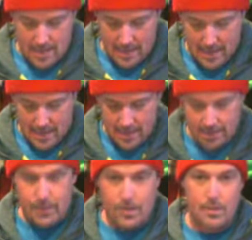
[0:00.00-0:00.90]
And,
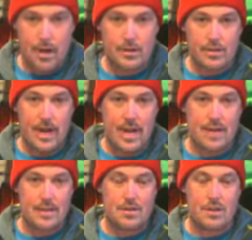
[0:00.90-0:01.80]
you know, modern
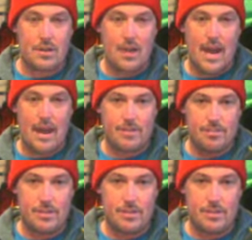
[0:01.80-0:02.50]
kayaks all have